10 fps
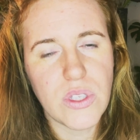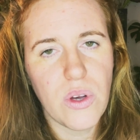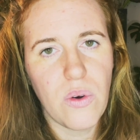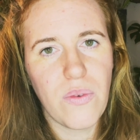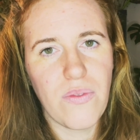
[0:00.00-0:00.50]

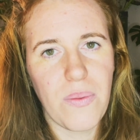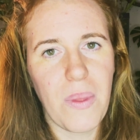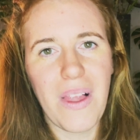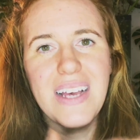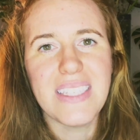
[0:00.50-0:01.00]
So from
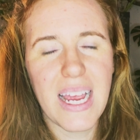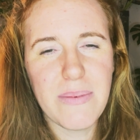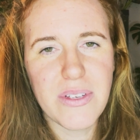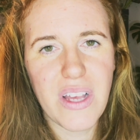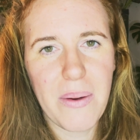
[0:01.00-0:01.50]
the last
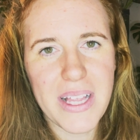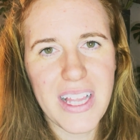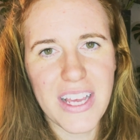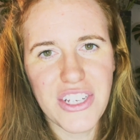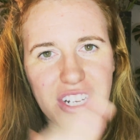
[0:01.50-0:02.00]
time you saw my
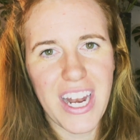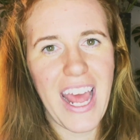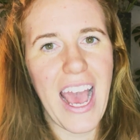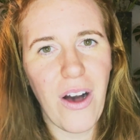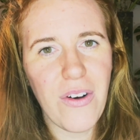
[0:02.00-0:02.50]
collection to
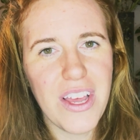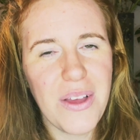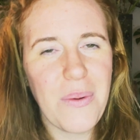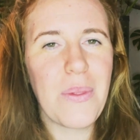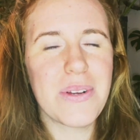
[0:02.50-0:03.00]
now,
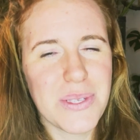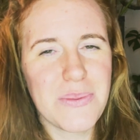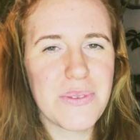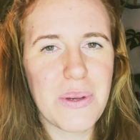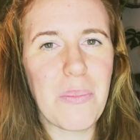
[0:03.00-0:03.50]
there's
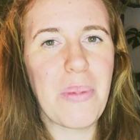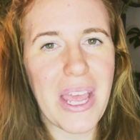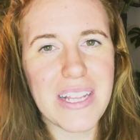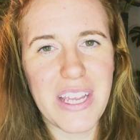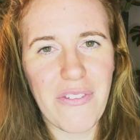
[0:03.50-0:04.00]
some
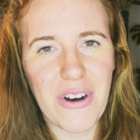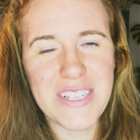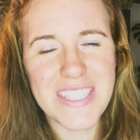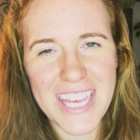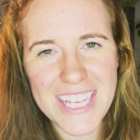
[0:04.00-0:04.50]
big
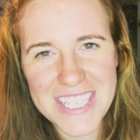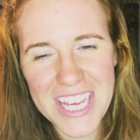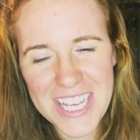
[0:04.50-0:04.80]
differences.